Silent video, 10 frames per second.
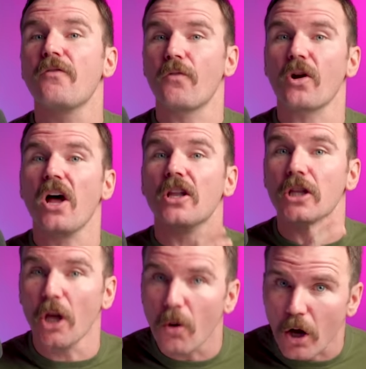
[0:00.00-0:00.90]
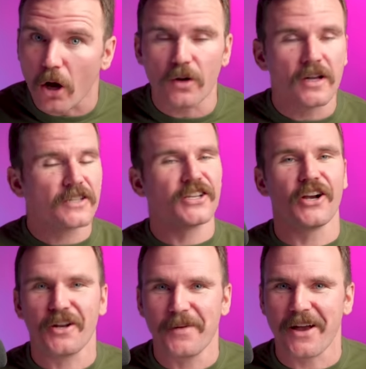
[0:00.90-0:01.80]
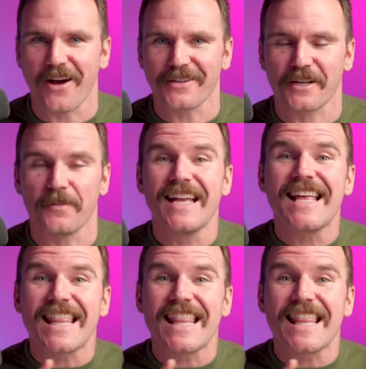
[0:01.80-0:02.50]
for a logo. It's gonna be awesome.